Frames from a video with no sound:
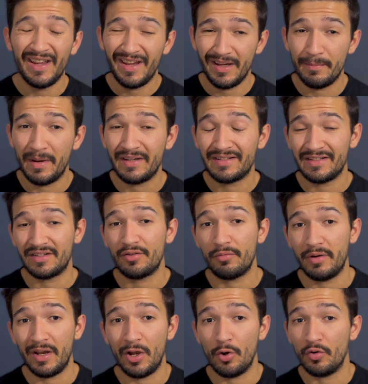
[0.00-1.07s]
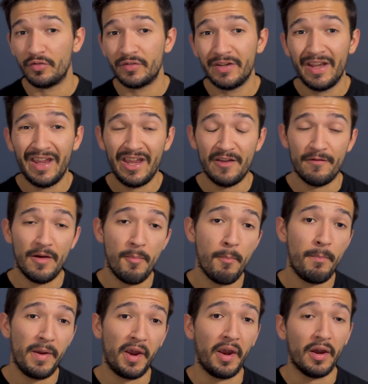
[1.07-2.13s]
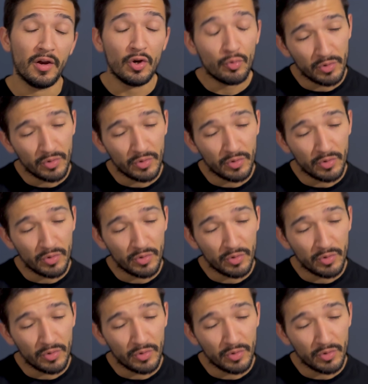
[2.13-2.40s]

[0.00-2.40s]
it makes the screen look even bigger,